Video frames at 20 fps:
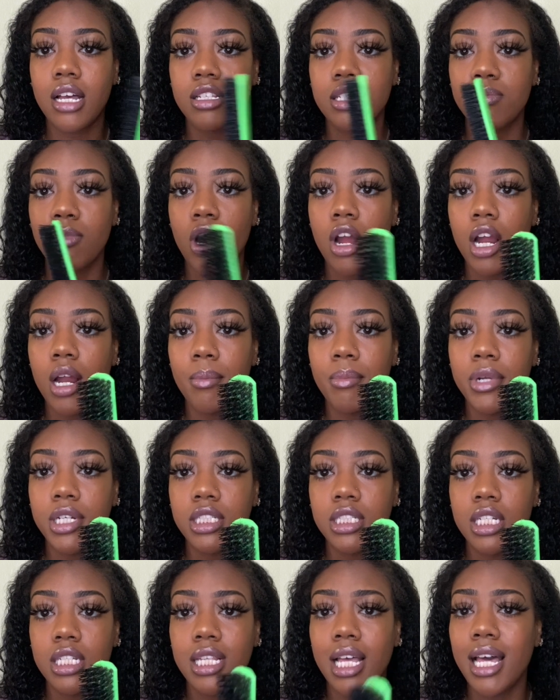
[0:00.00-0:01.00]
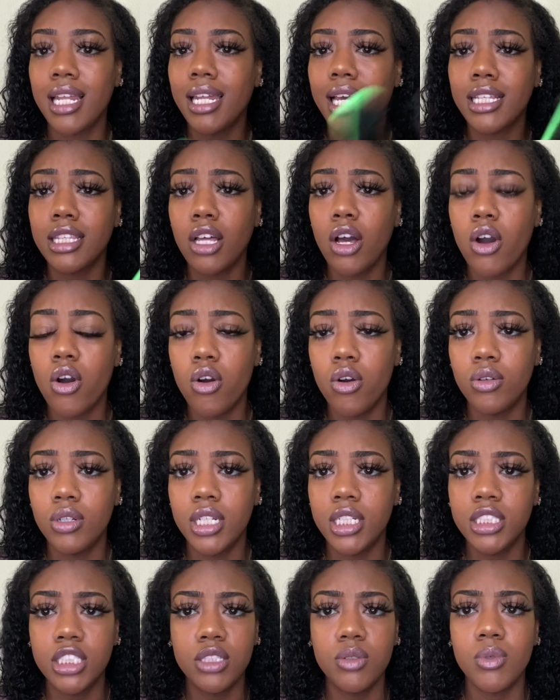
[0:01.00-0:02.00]
some hard brushes. I like the old
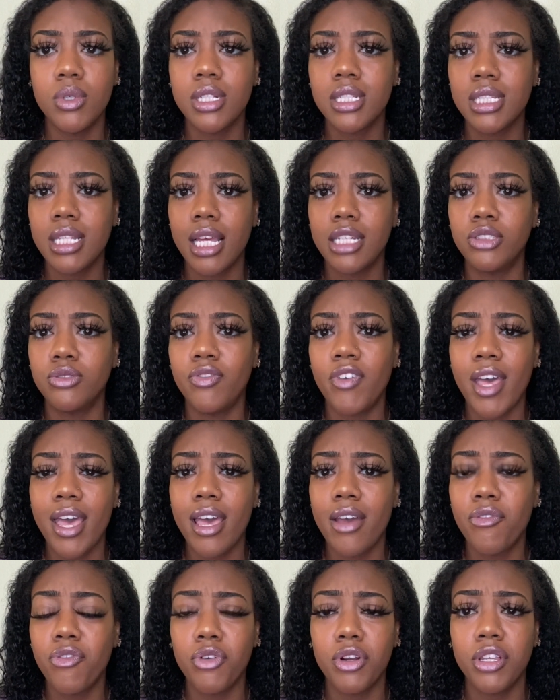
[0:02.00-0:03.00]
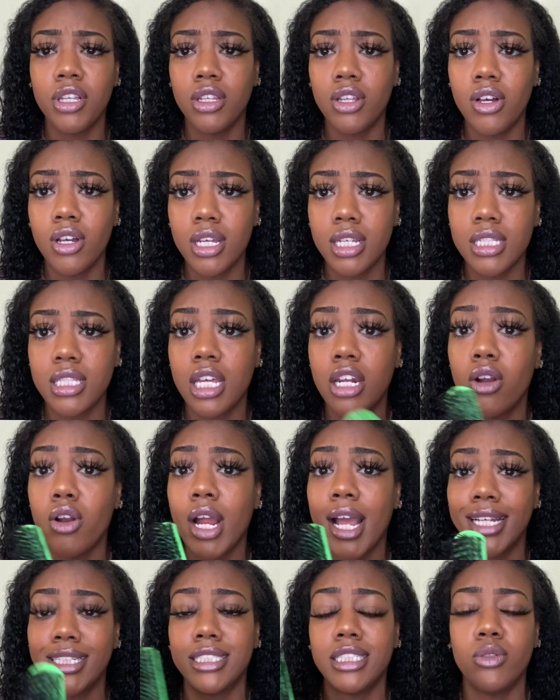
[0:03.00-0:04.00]
dingy ones that you've had for the longest that are
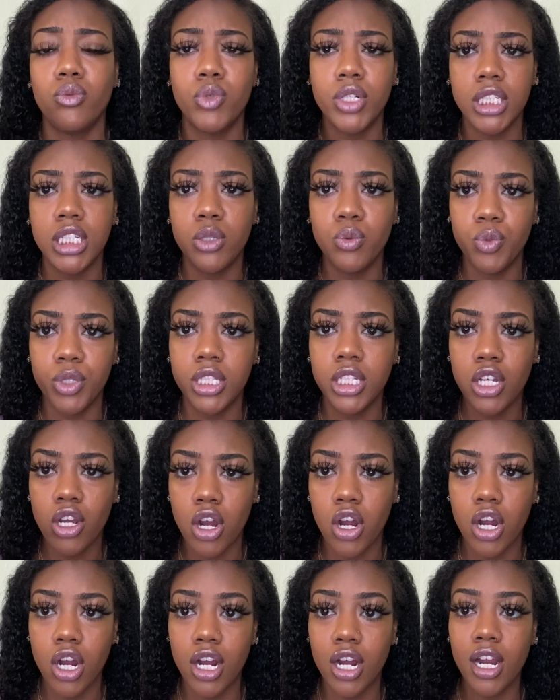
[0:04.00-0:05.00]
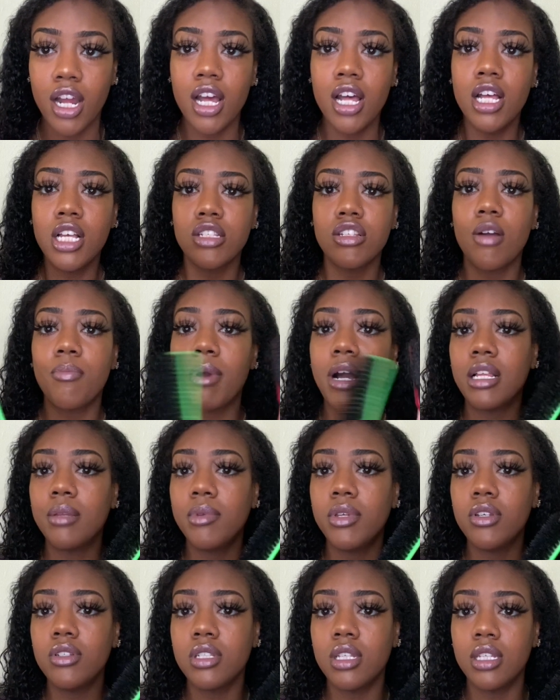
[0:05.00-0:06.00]
actually really hard. So I'll probably be
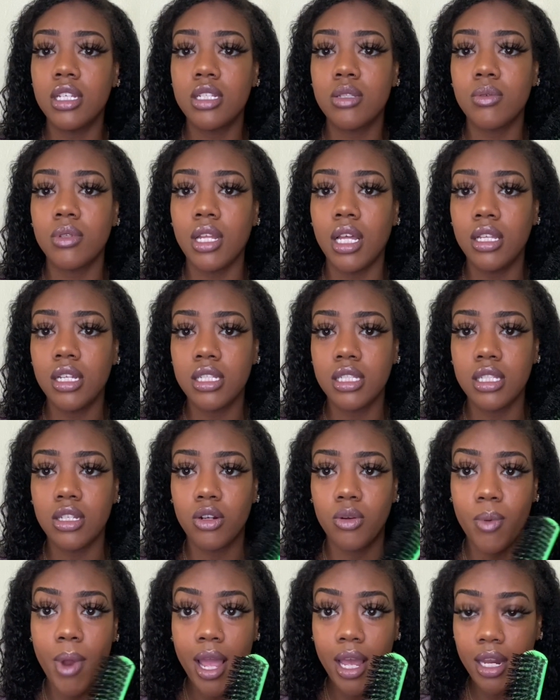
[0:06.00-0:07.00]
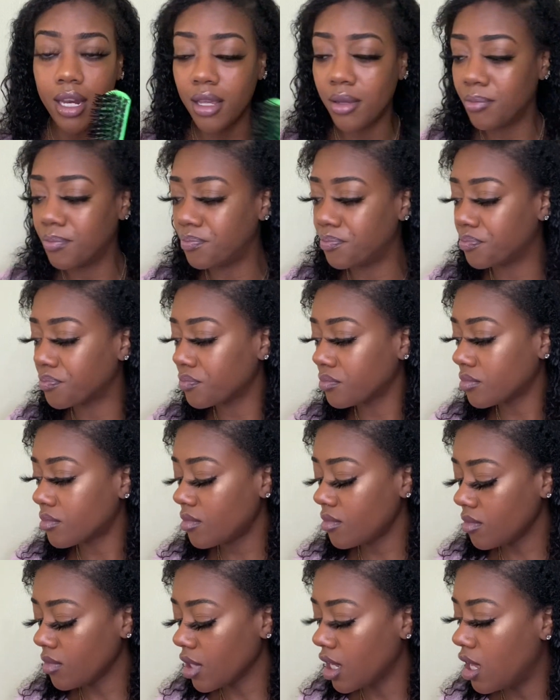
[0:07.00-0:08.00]
using this one that looks a little raggedy.
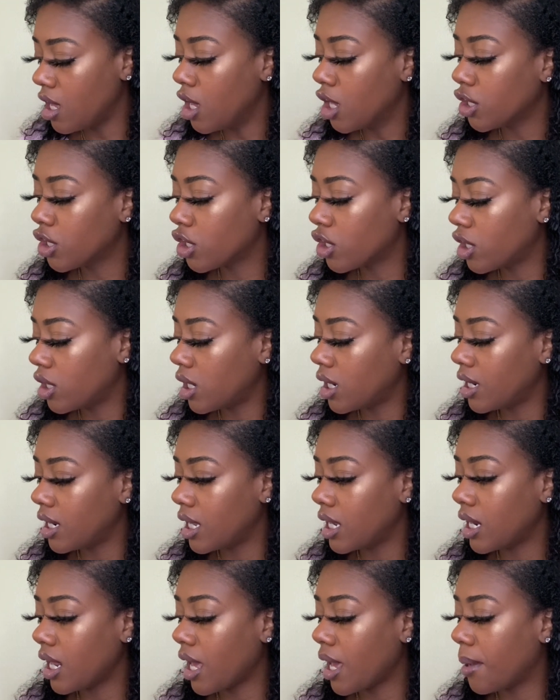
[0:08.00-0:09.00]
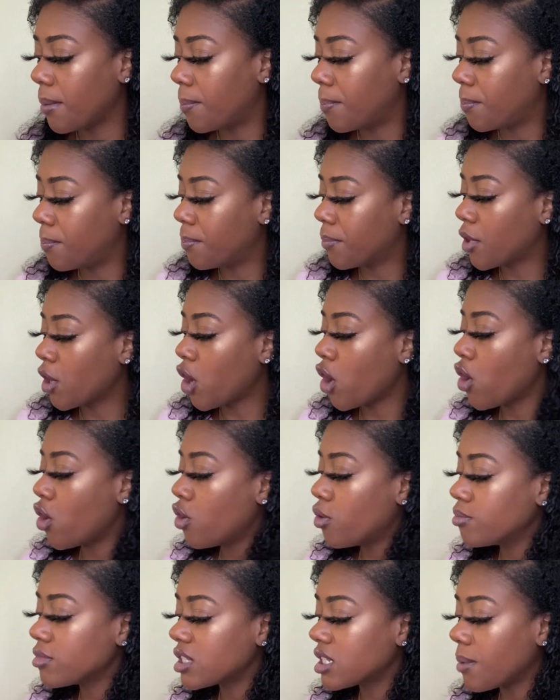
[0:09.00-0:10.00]
You're going to need a
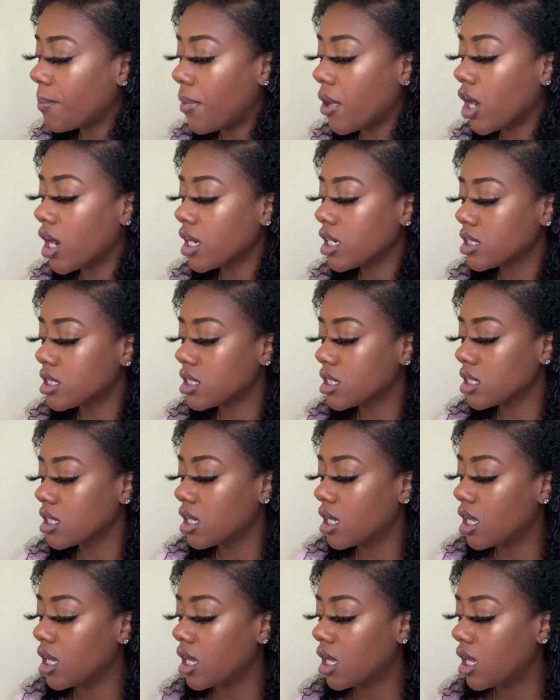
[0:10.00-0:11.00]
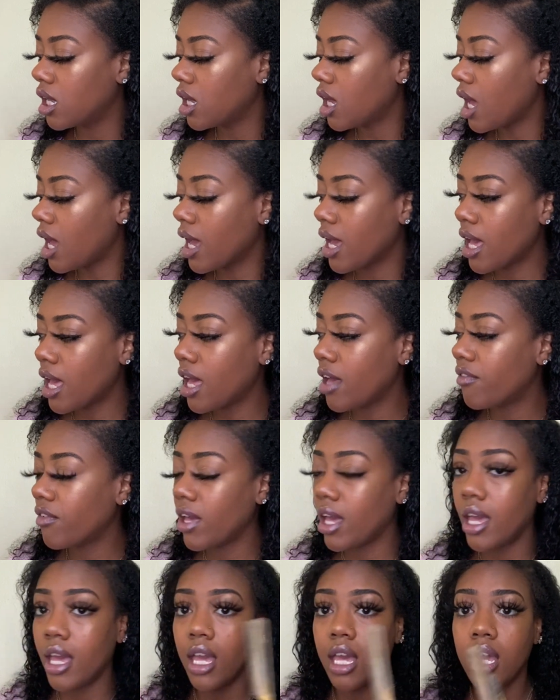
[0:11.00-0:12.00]
comb to part. I have
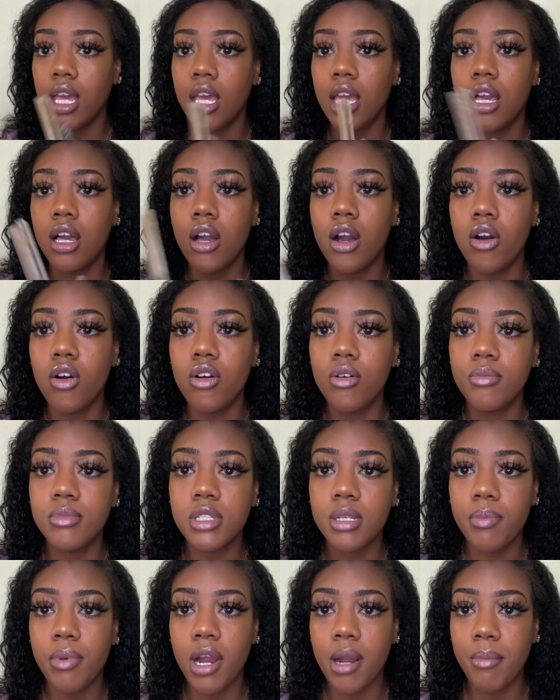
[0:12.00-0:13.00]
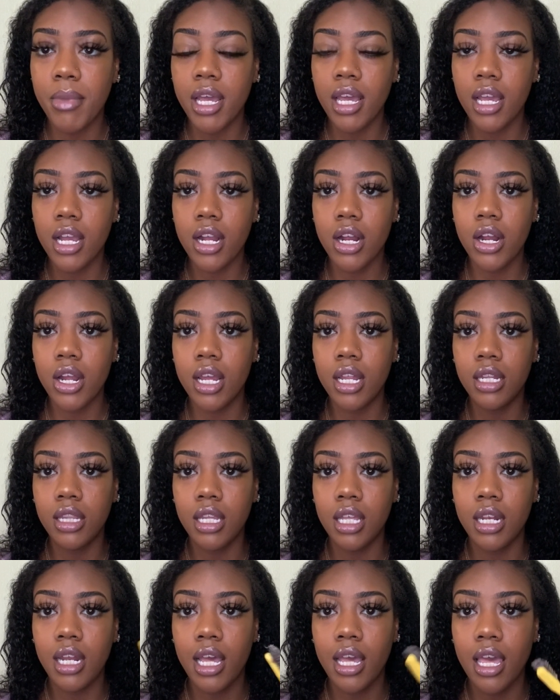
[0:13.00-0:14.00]
a comb to part my hair, and
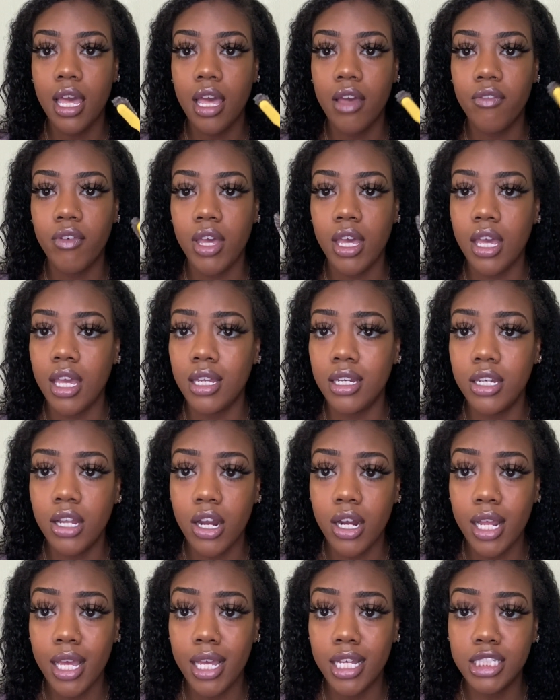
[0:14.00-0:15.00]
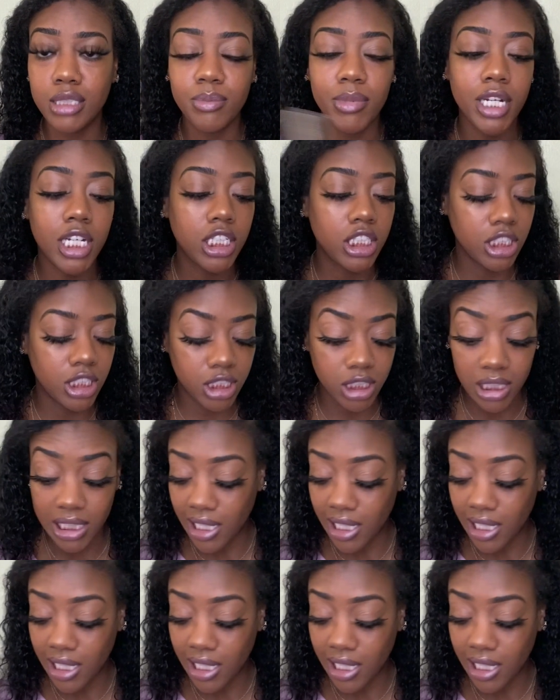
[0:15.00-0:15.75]
then I have a dirty edge brush.